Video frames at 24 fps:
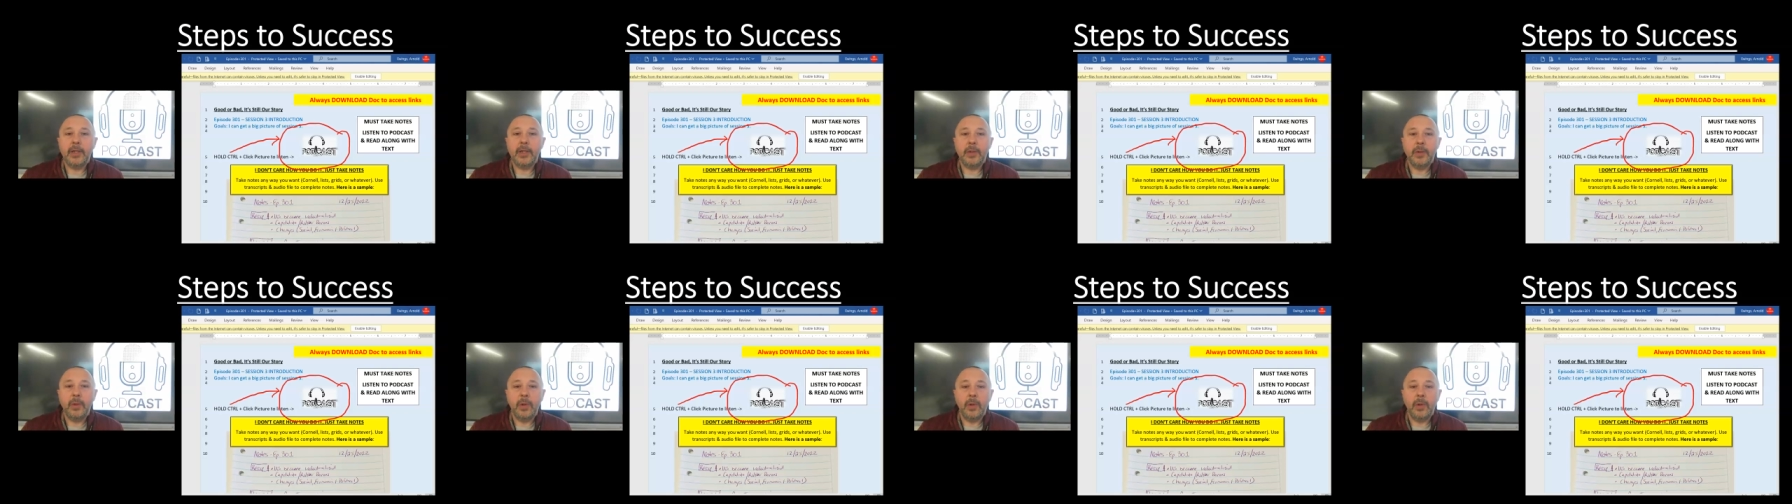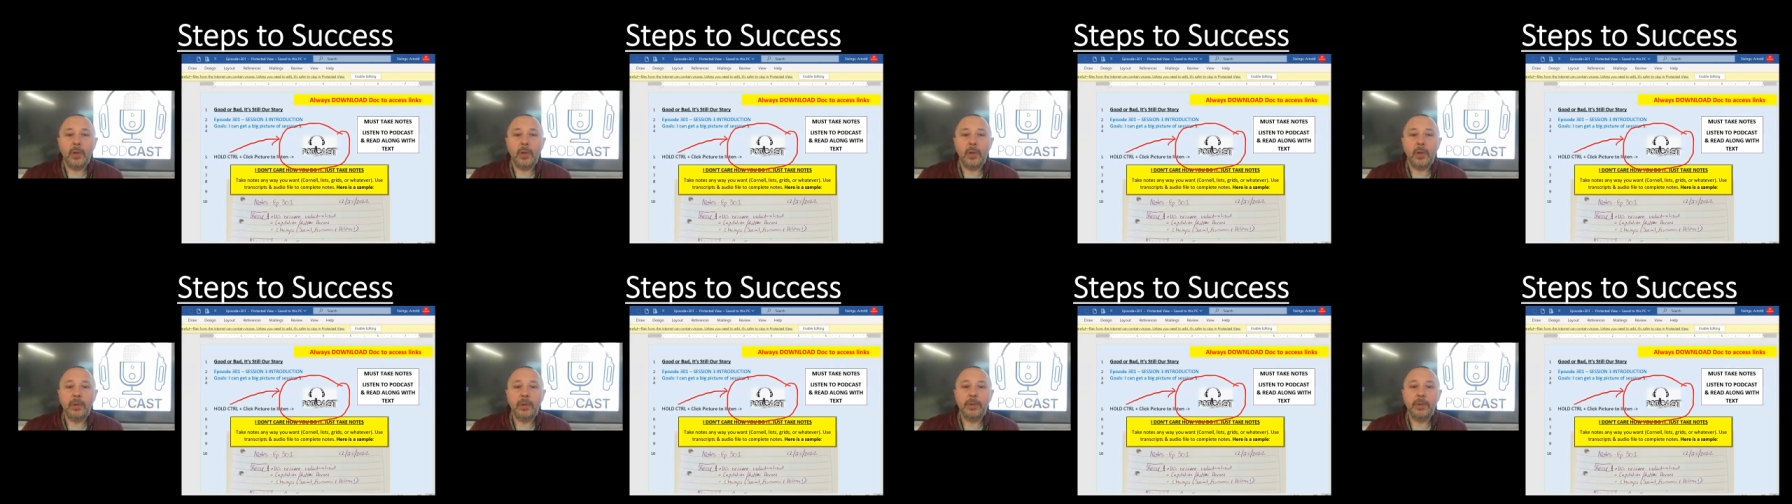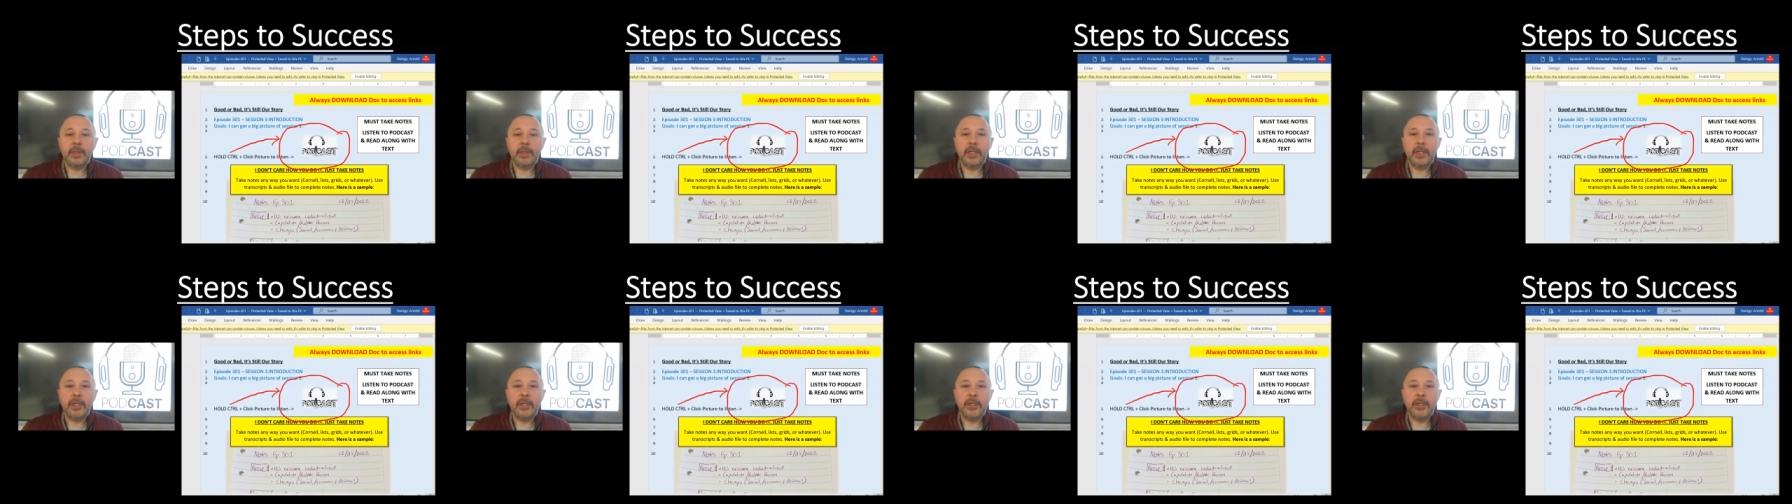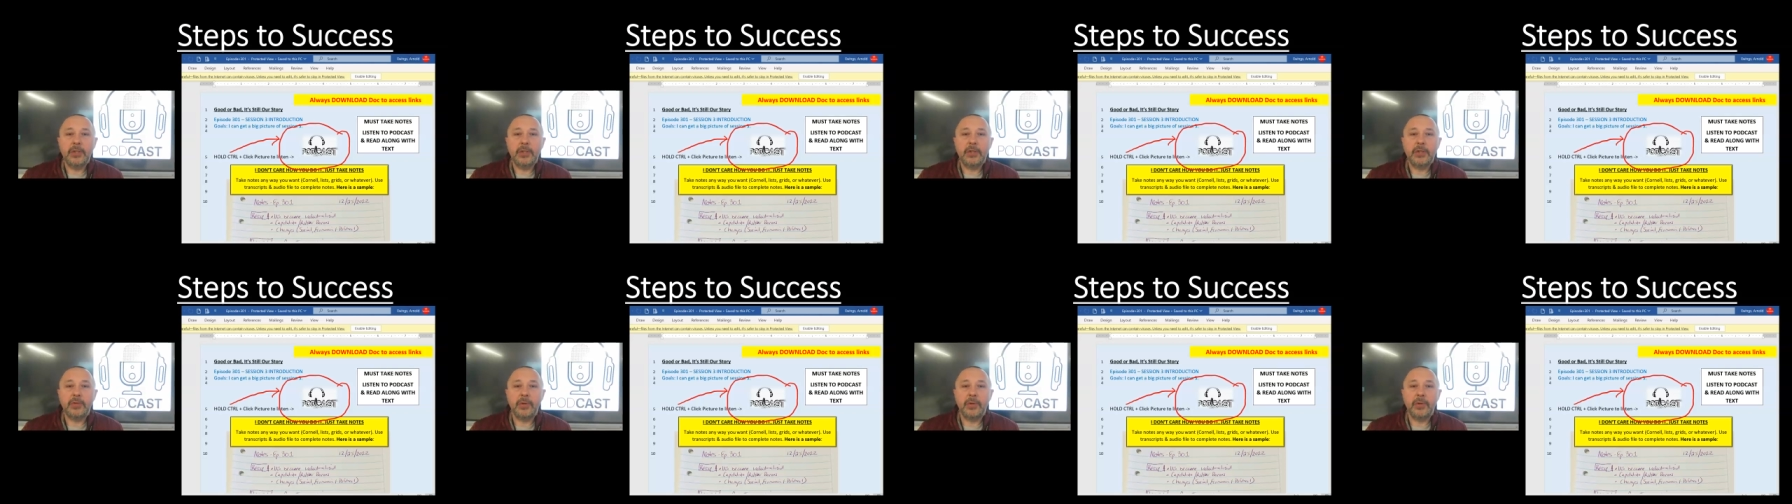You hold
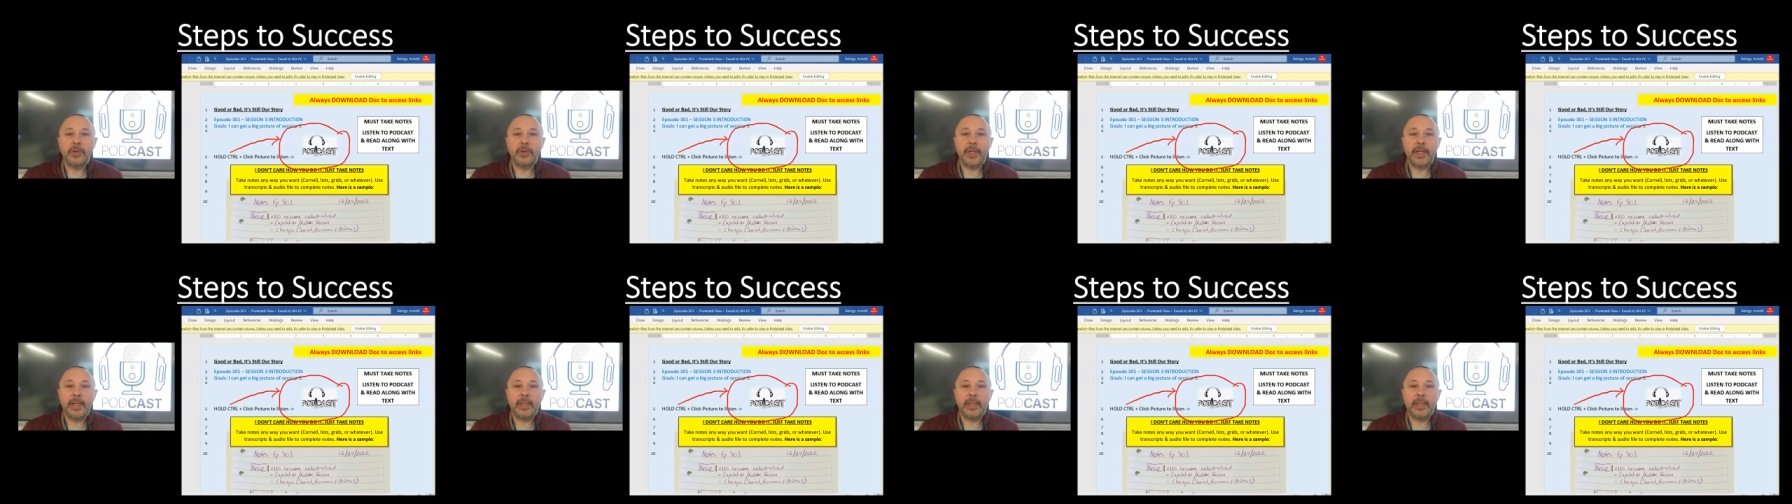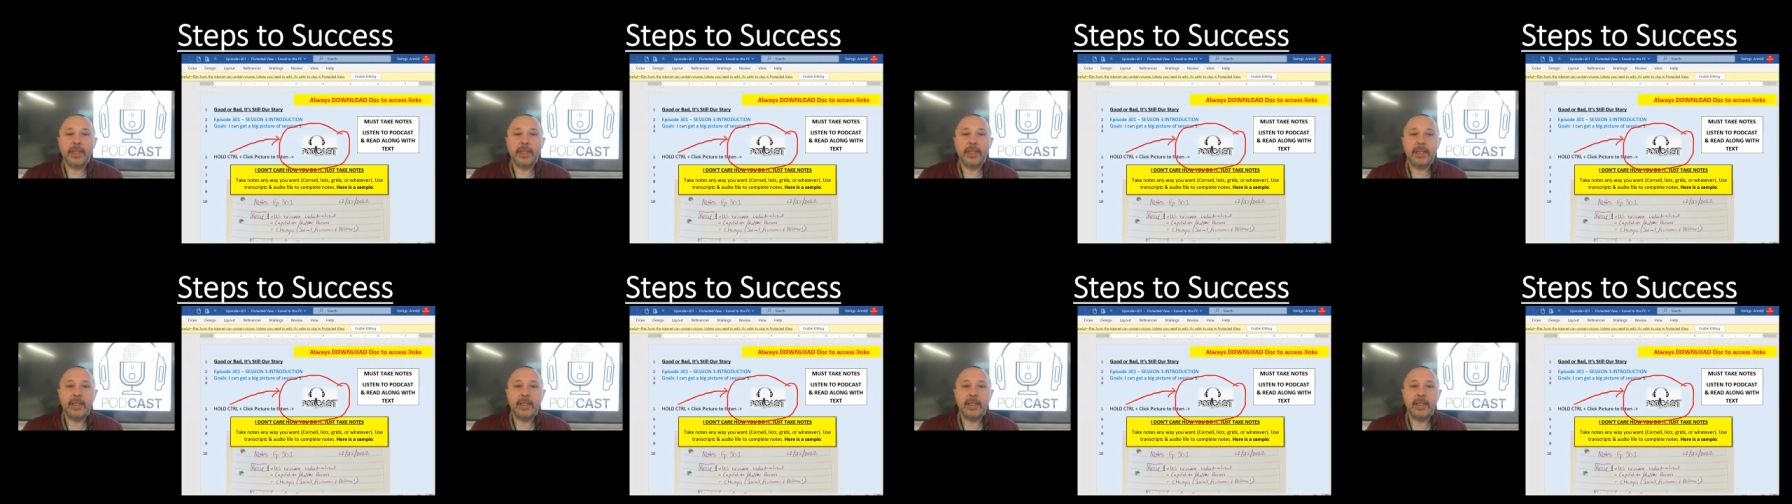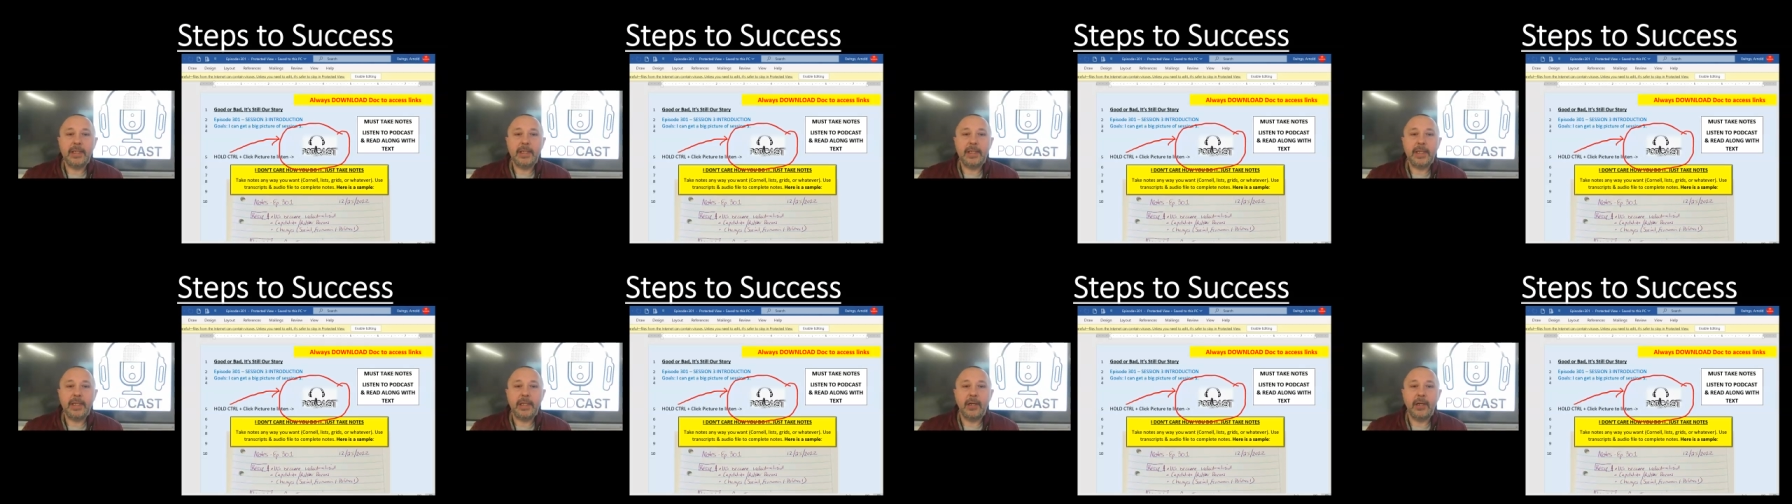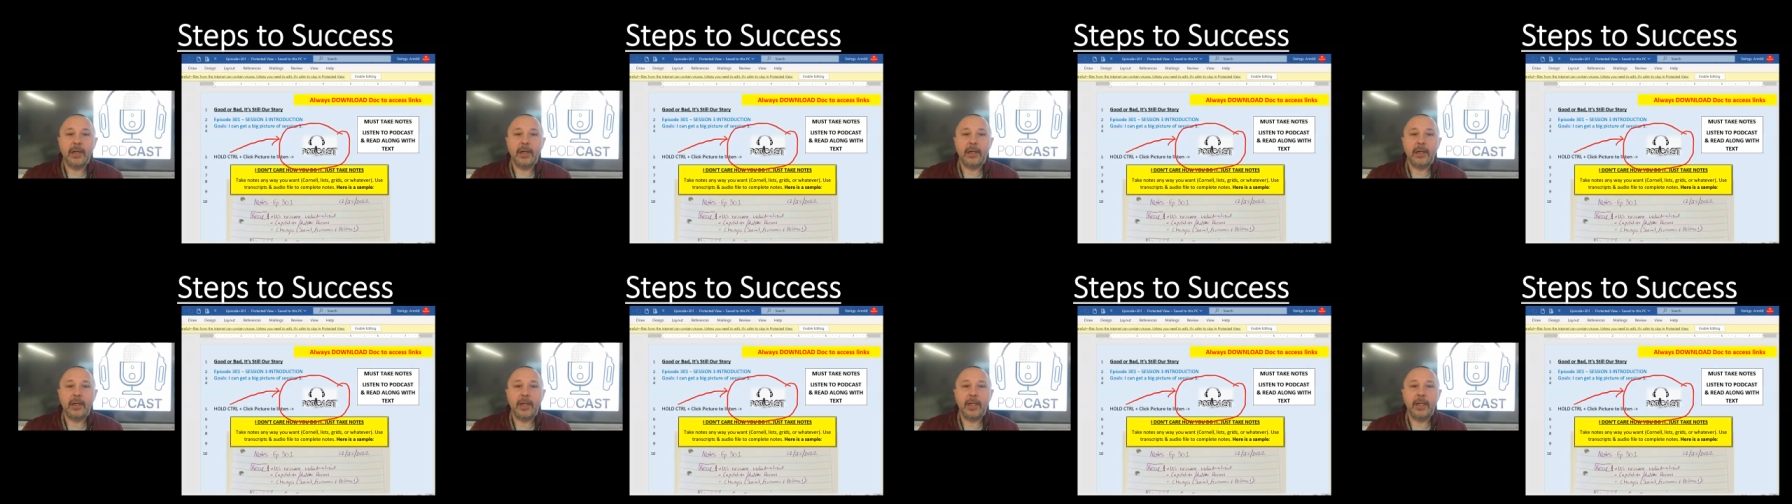Control, that
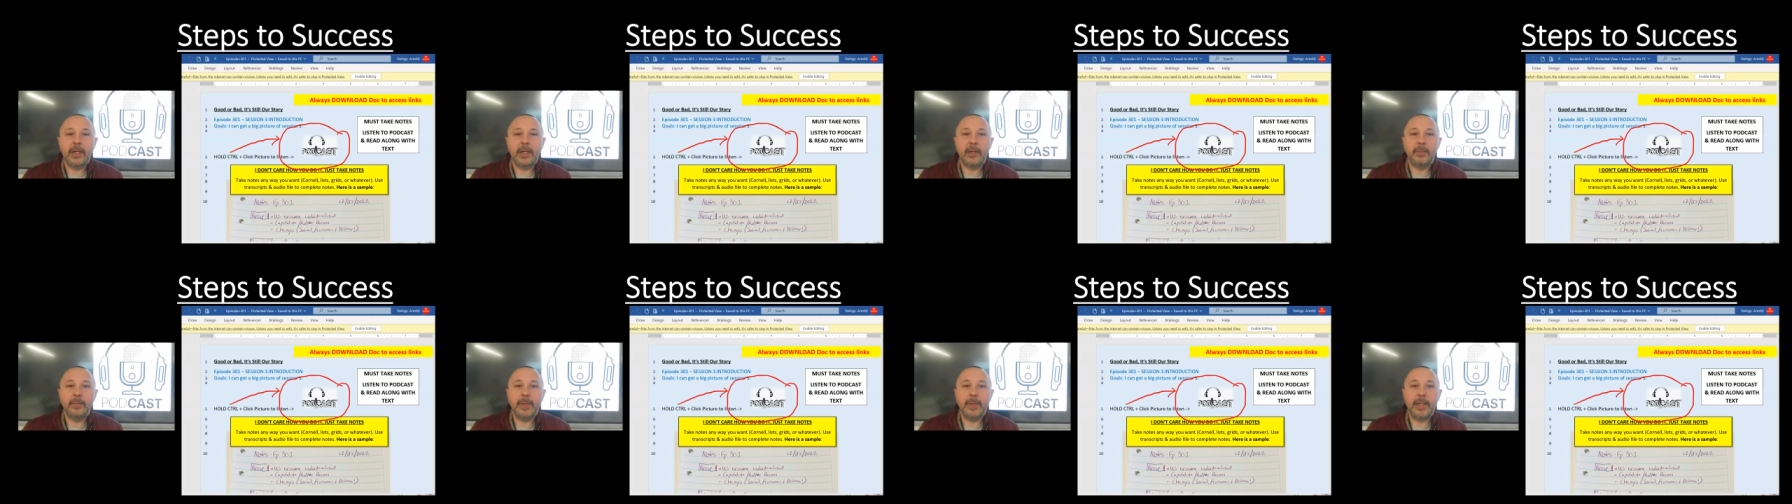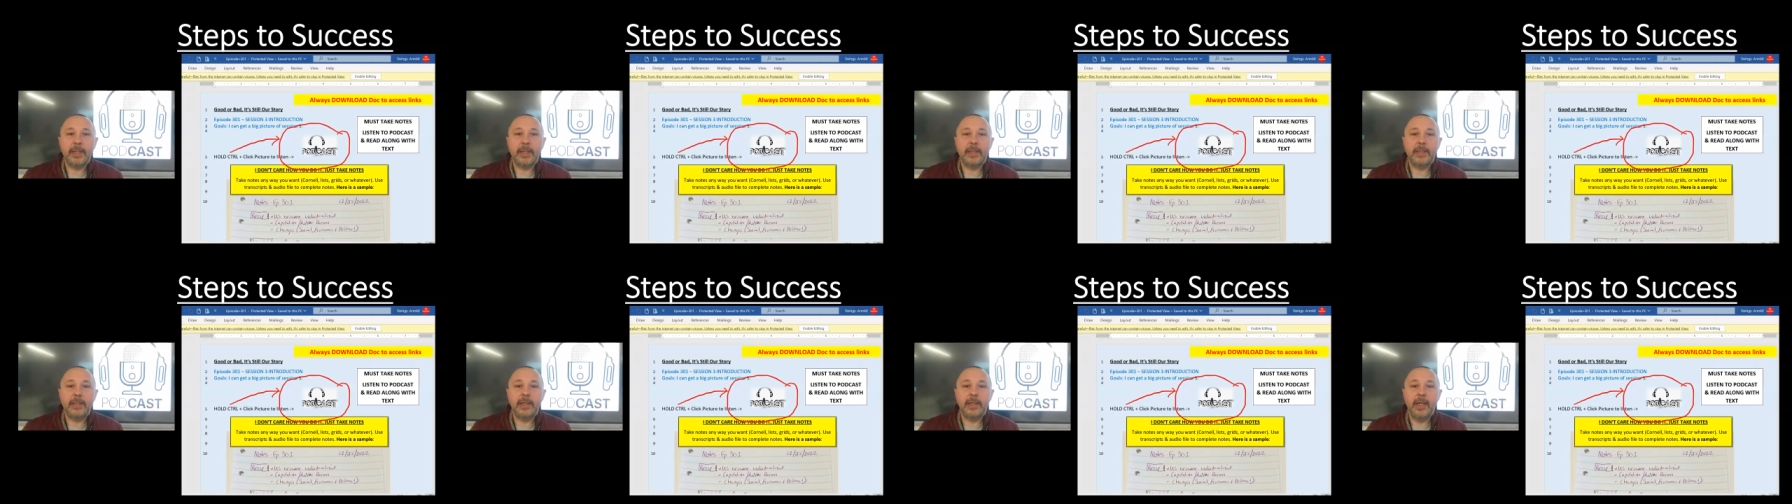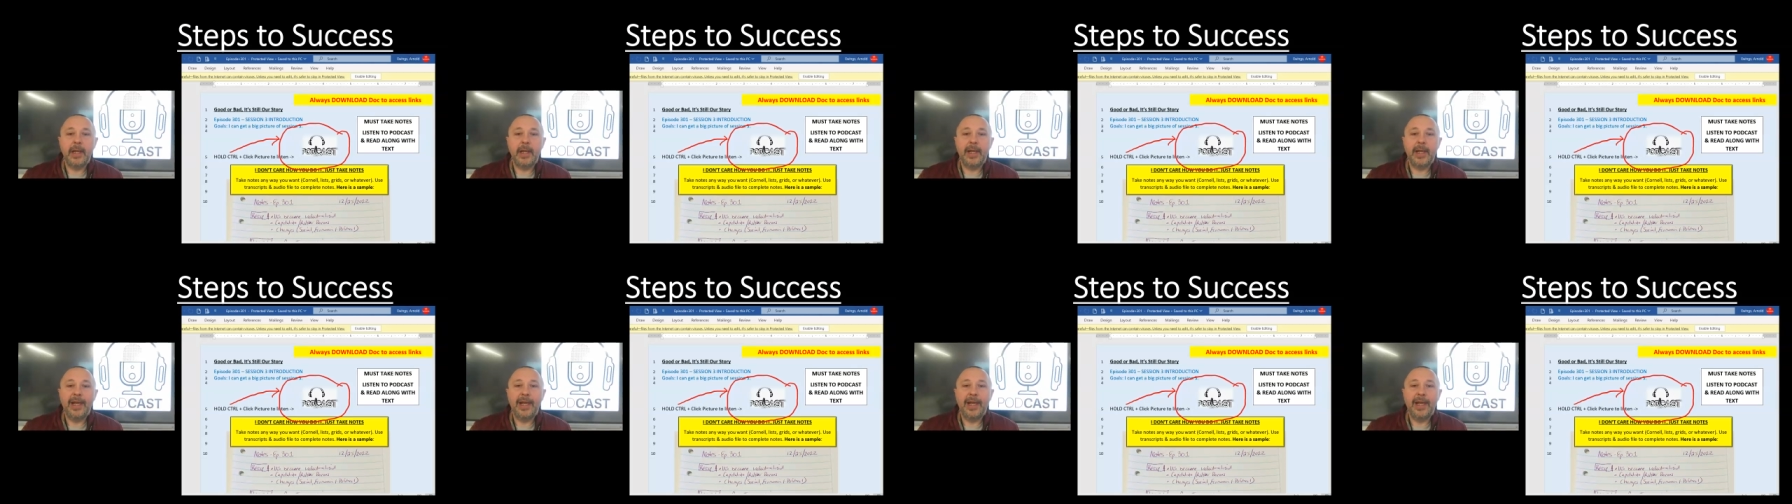CTRL button,